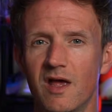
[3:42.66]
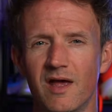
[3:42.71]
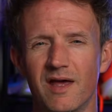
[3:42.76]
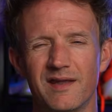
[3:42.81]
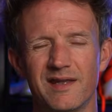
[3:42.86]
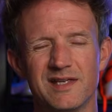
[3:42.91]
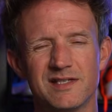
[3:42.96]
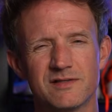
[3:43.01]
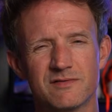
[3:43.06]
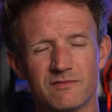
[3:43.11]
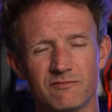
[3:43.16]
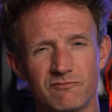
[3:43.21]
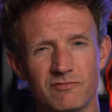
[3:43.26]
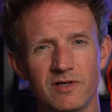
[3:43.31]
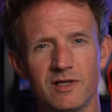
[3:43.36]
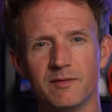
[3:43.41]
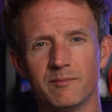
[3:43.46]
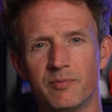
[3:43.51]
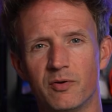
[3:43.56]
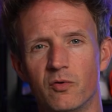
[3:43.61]
and that's
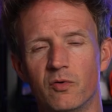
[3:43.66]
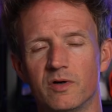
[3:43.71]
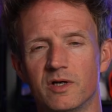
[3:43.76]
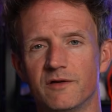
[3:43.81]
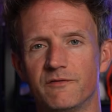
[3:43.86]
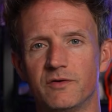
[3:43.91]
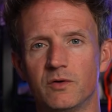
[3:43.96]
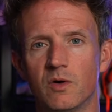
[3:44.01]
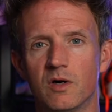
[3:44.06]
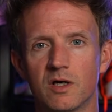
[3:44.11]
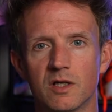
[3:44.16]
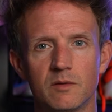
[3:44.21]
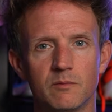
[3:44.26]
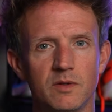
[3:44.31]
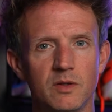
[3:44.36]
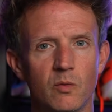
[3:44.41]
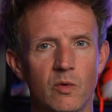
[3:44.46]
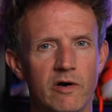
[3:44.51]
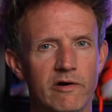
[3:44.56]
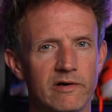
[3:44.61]
really important. If you are going to
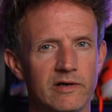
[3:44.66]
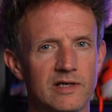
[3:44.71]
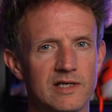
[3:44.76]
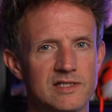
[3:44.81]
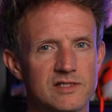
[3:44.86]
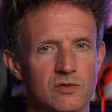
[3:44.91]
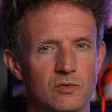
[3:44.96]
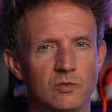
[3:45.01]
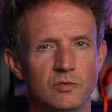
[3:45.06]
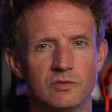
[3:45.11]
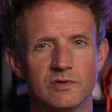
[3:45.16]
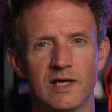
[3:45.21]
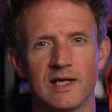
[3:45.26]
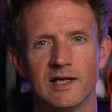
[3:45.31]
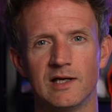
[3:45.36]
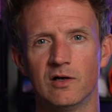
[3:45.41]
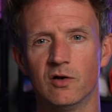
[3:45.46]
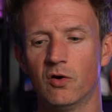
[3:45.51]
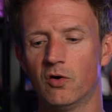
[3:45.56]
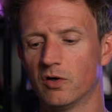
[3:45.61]
be wearing these all
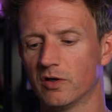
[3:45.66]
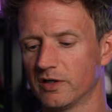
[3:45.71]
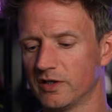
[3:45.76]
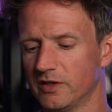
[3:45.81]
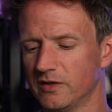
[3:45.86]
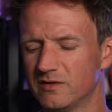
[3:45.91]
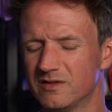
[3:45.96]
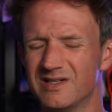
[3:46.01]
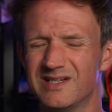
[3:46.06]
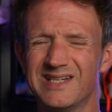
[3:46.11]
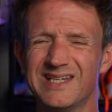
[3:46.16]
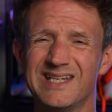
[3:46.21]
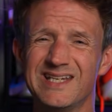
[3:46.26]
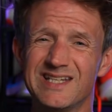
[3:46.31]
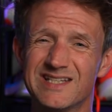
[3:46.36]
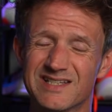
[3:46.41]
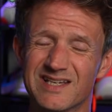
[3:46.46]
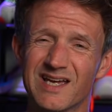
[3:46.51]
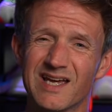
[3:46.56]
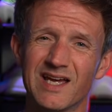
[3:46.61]
day long, you
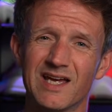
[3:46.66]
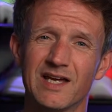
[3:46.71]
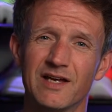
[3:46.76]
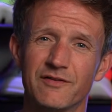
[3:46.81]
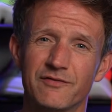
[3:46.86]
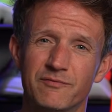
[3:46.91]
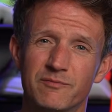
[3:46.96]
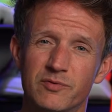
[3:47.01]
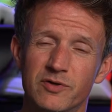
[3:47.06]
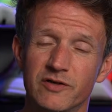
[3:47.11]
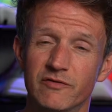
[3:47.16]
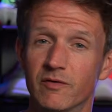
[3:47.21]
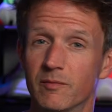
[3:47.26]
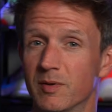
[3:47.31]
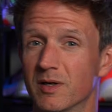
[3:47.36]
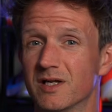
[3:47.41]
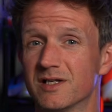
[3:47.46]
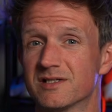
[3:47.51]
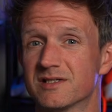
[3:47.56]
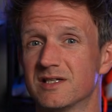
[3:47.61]
need to have
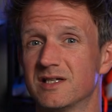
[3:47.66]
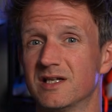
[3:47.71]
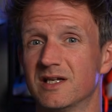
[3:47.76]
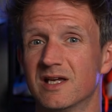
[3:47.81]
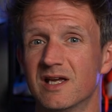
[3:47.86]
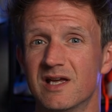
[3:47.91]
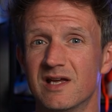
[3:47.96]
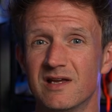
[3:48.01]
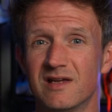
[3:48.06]
breathability.